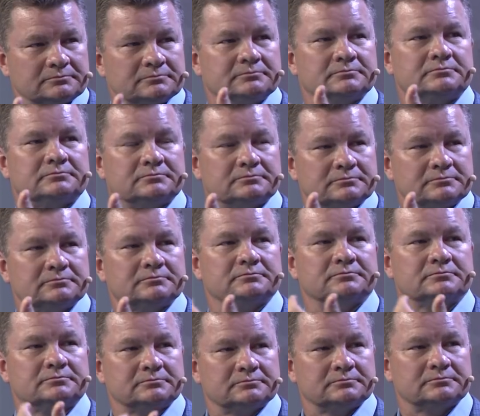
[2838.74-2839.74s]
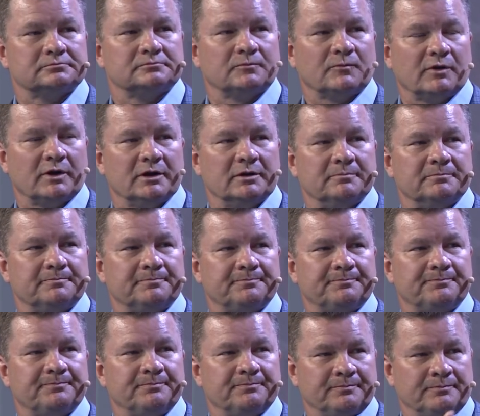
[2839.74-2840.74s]
I need you to come back. Right.
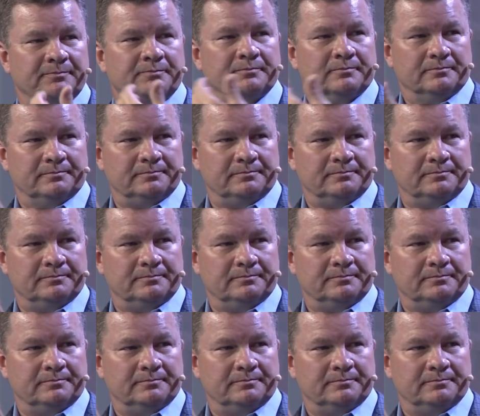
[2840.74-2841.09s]
If you don't